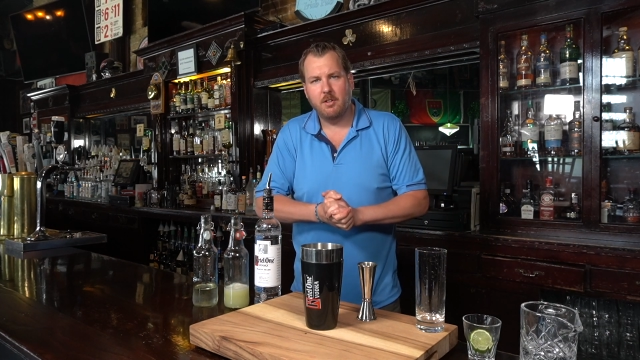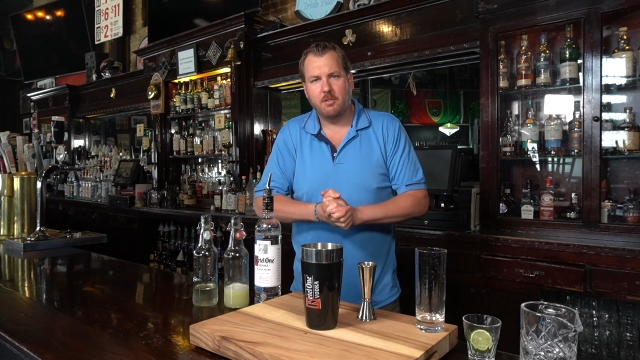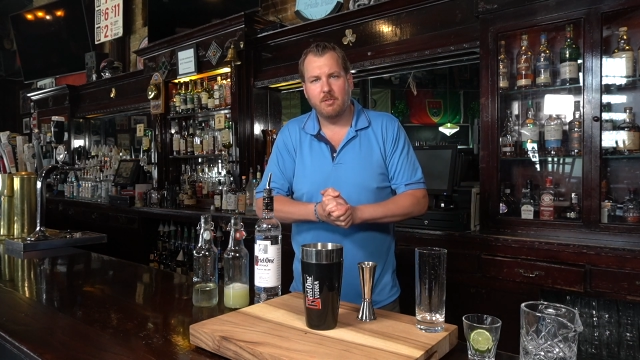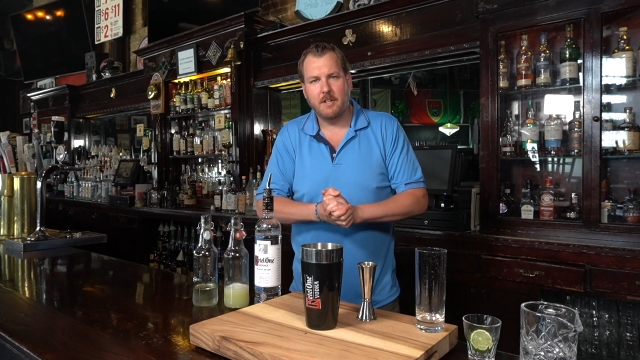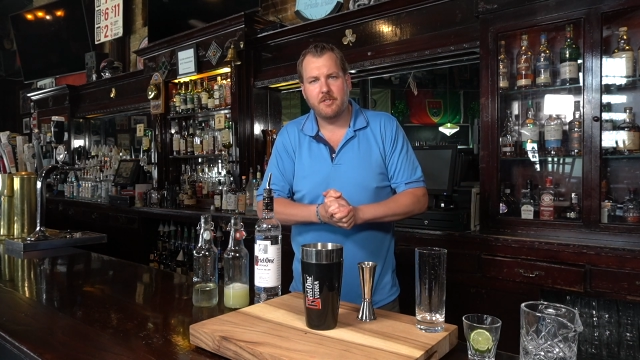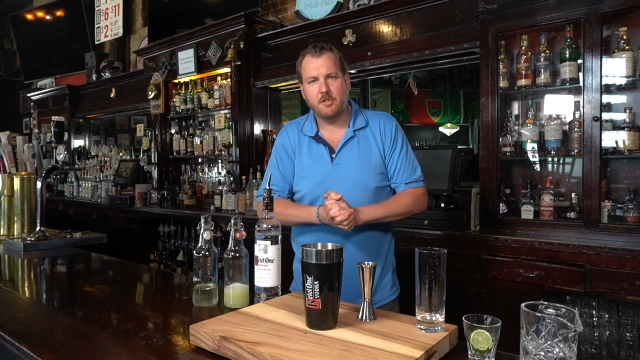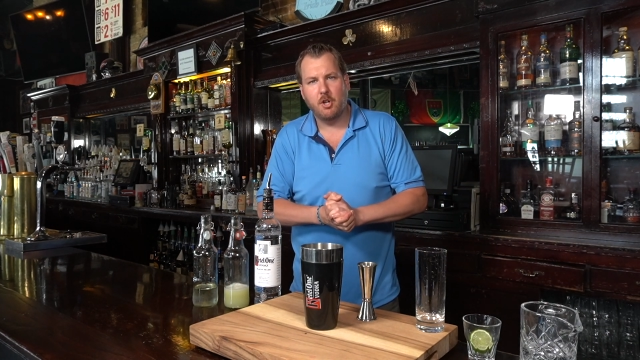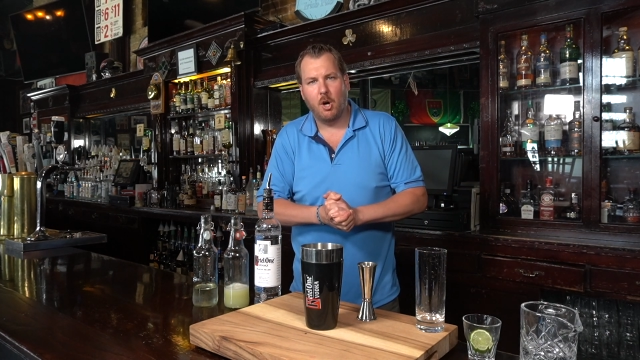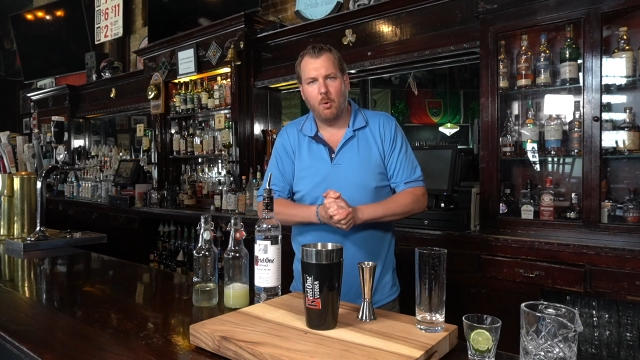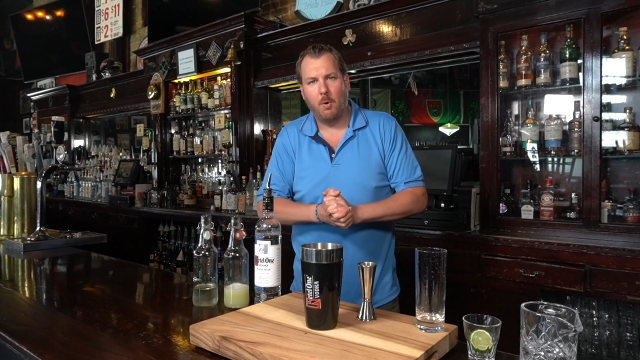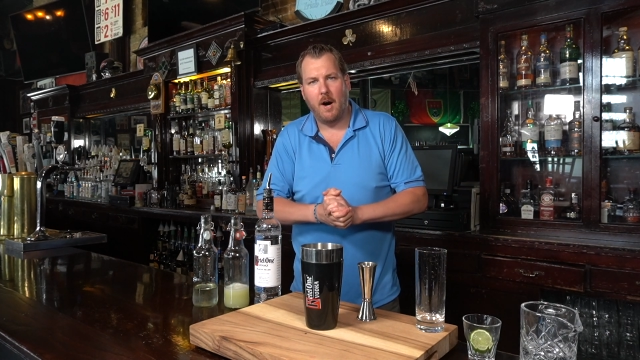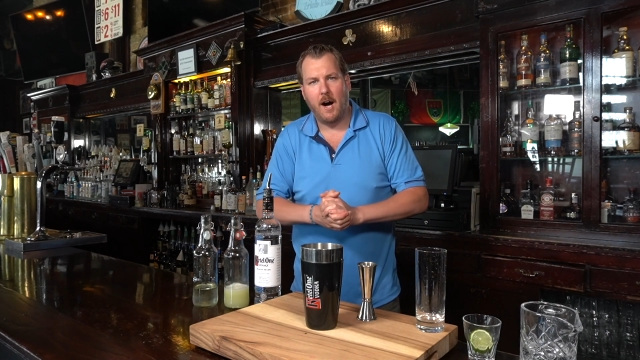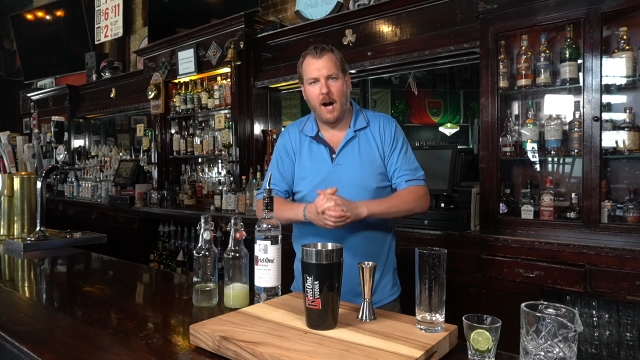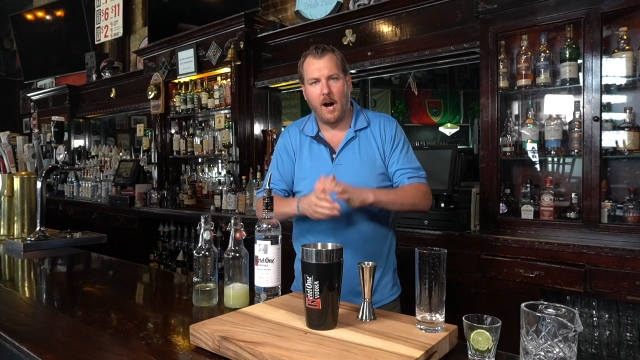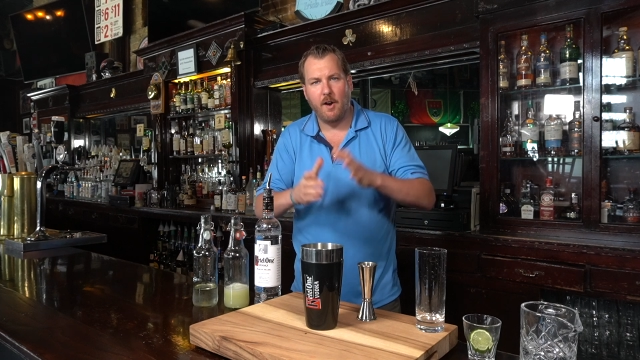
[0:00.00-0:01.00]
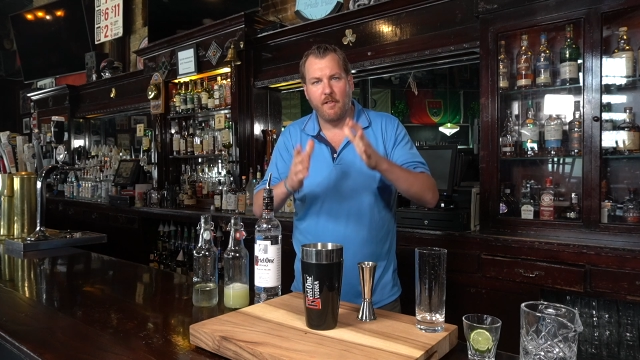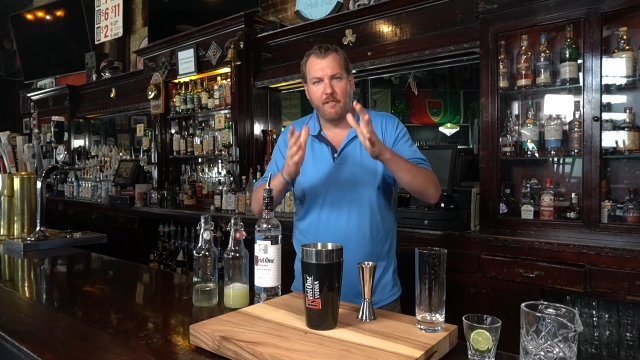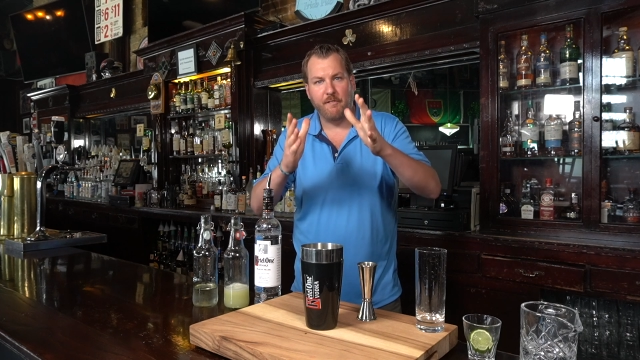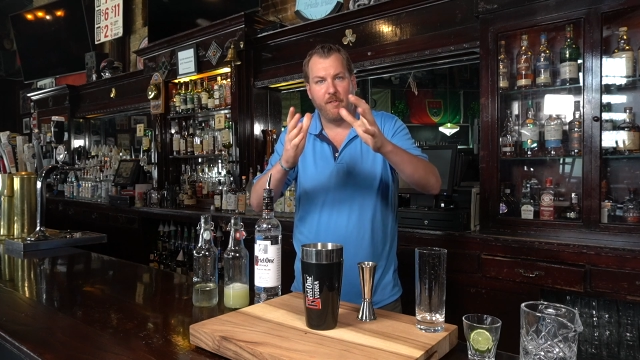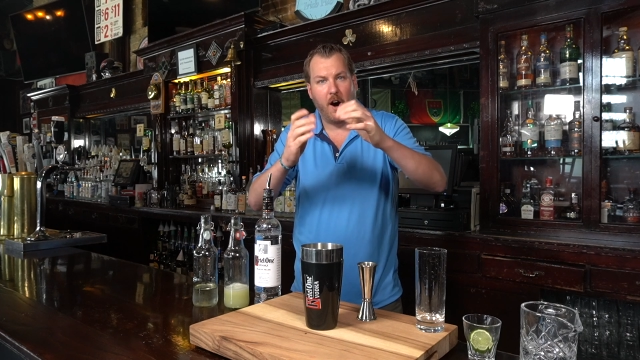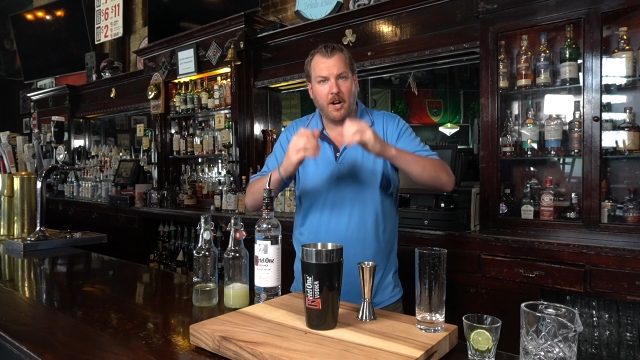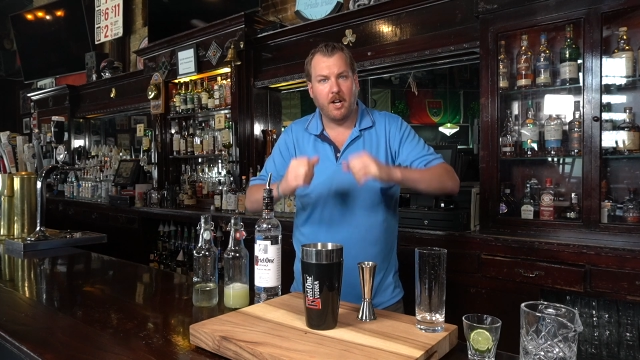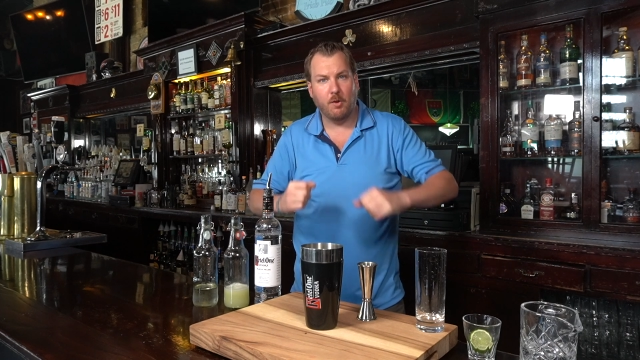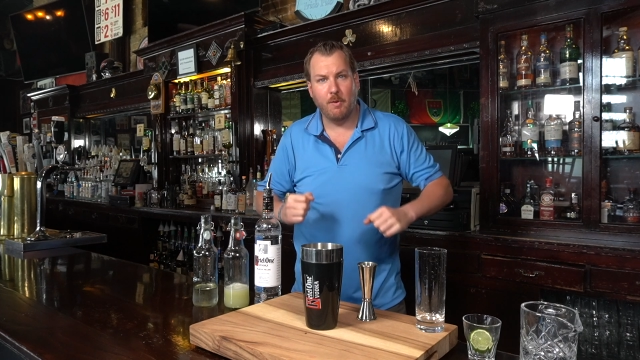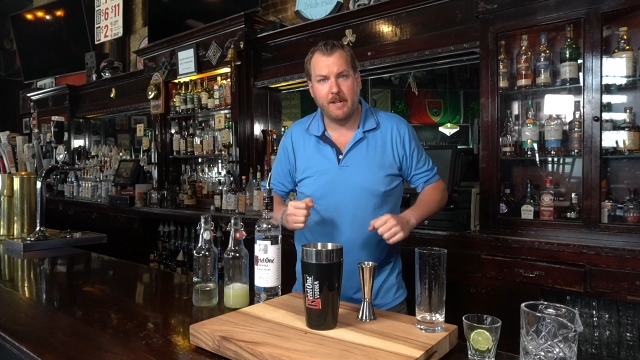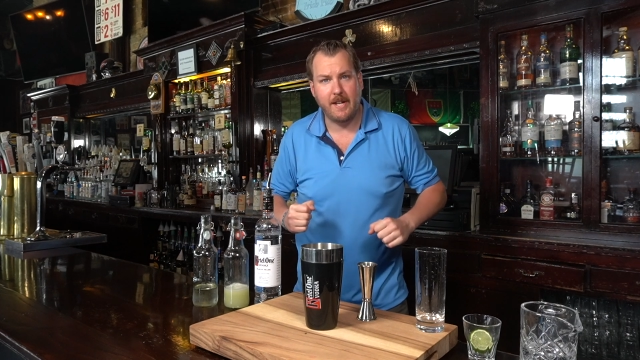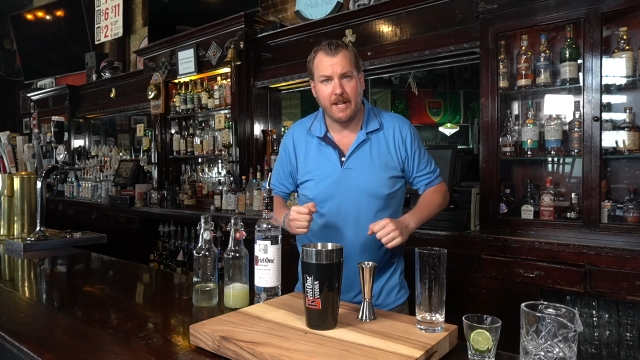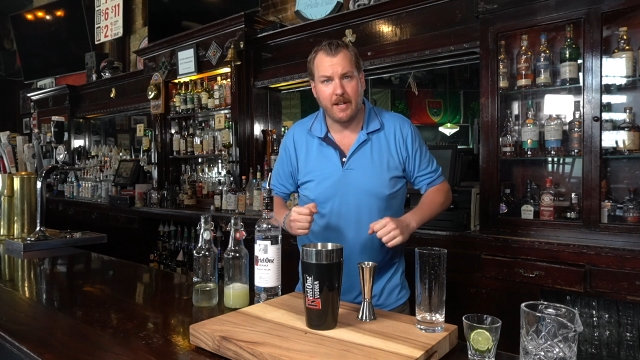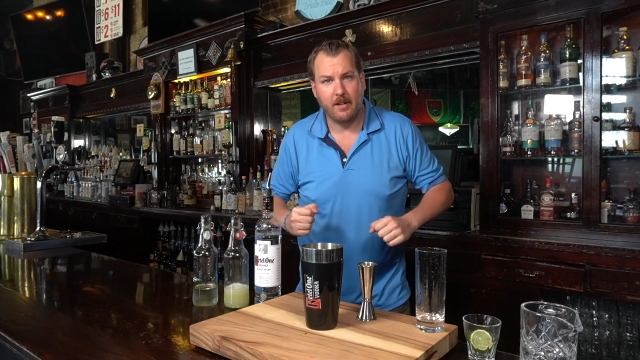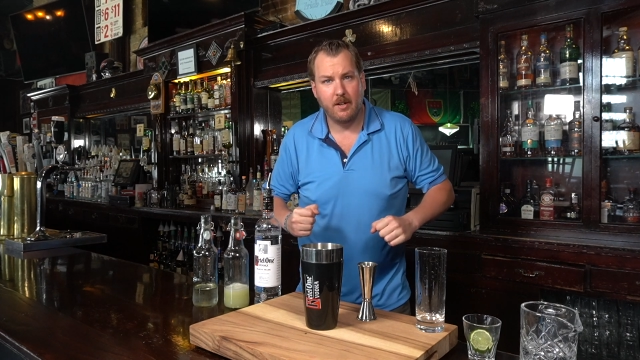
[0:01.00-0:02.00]
Let's go Vodka
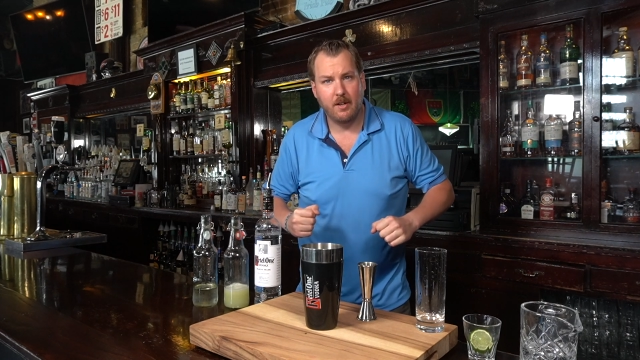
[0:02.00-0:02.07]
Rickey.